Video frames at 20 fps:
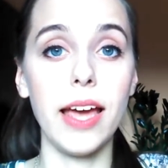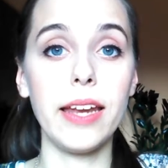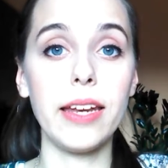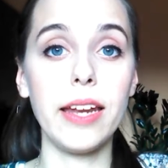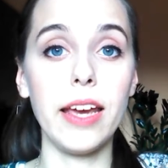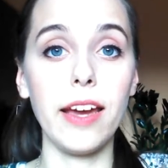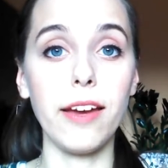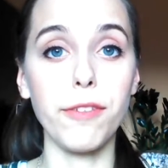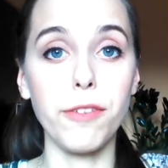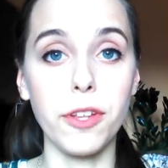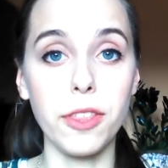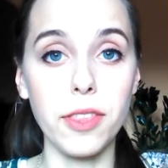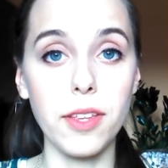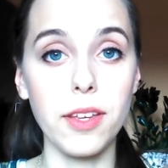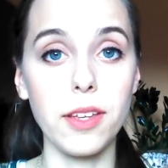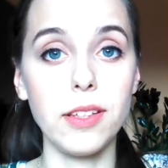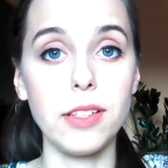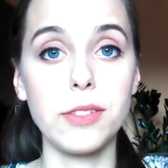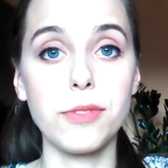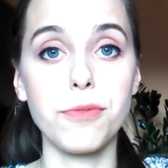and
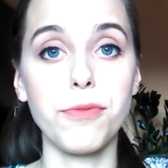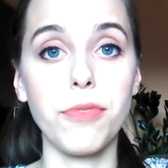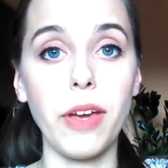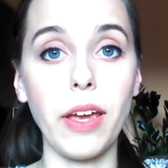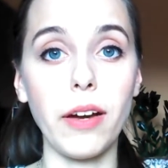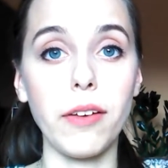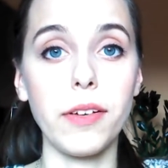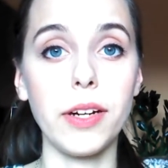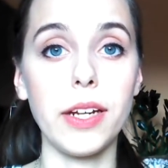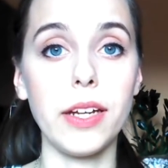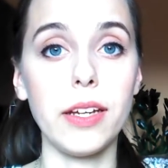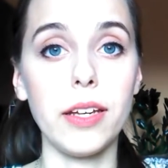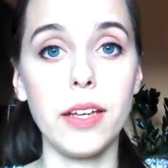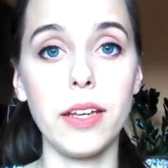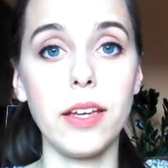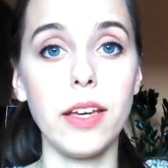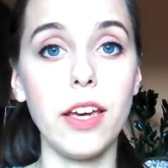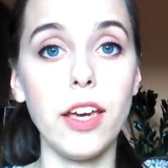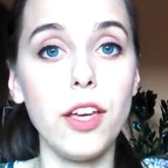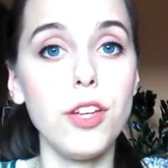everything is very